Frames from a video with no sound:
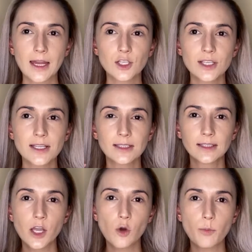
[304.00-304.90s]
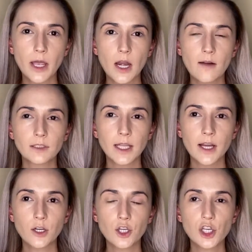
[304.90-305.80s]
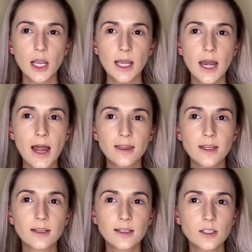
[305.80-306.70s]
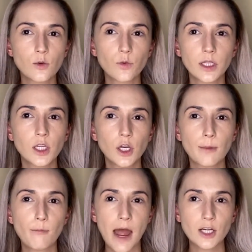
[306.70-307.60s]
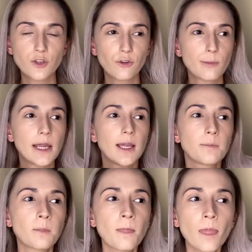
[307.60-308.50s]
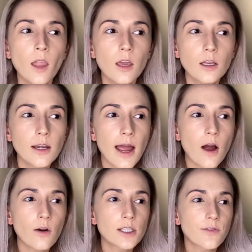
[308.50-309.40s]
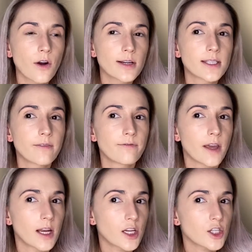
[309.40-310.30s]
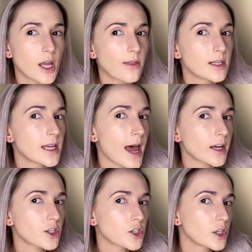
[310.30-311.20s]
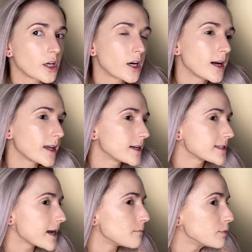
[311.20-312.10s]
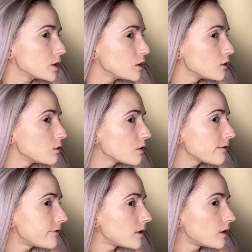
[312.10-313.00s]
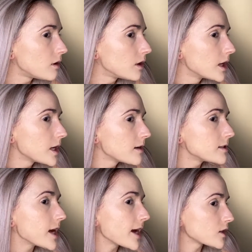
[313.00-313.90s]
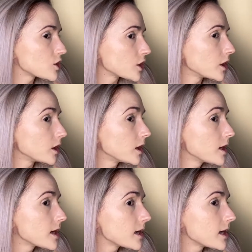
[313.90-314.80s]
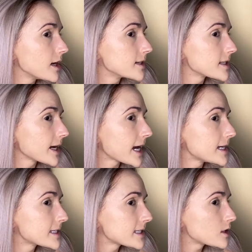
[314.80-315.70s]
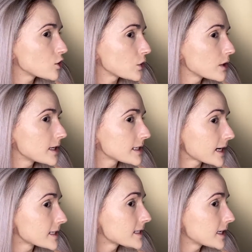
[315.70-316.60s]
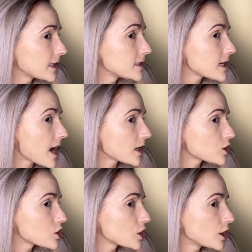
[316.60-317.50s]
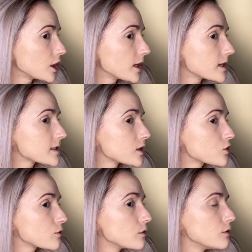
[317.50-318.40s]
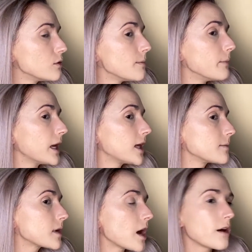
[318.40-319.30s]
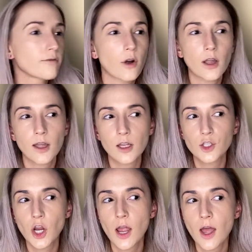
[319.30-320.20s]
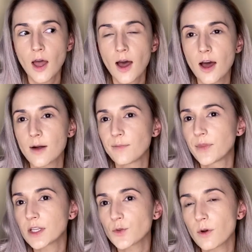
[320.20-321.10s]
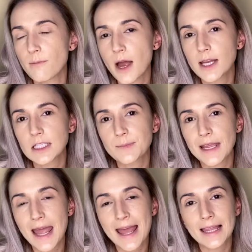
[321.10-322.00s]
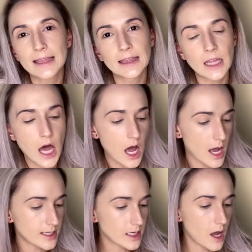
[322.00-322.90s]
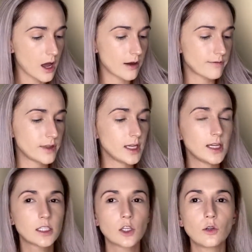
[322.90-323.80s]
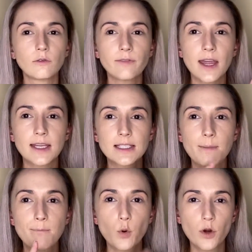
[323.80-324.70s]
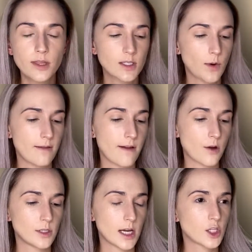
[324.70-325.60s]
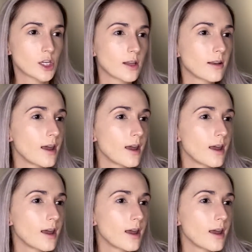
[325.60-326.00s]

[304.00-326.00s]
just a little bit of a lighter shade. I think this is a really good match for me. Now, as far as the finish and the texture, it is a beautiful texture. It is like it's like a skin texture. It is a true medium coverage. This reminds me a lot of the Too Faced Born This Way foundation.